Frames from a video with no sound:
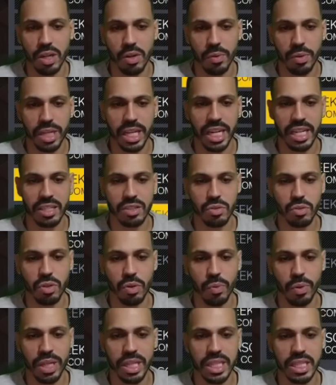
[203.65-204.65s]
We gotta do the
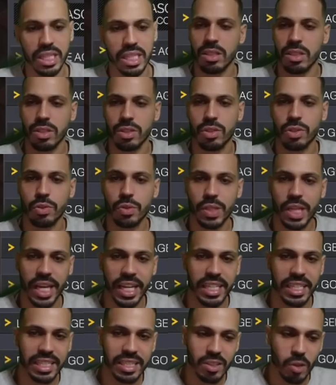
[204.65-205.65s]
weekly. two K
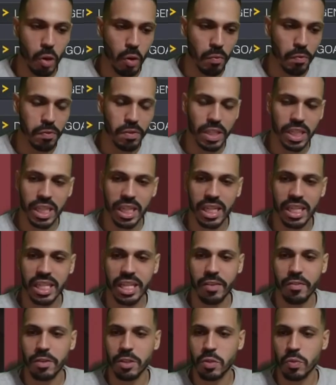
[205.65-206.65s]
is hopefully gonna
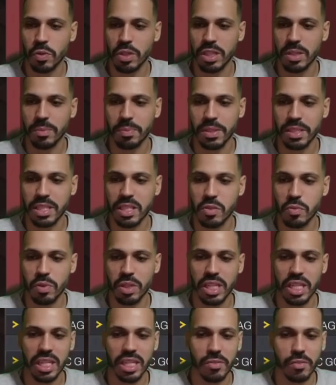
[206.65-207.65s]
give us one of the pieces we
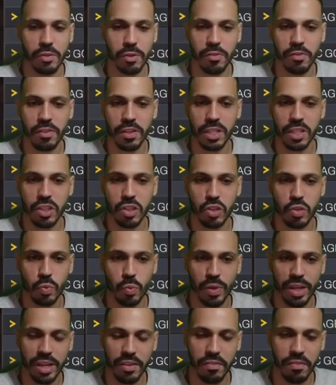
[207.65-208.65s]
need if we finish
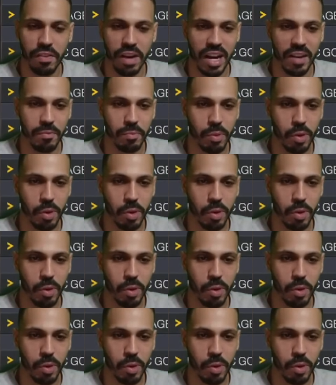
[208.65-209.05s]
week five,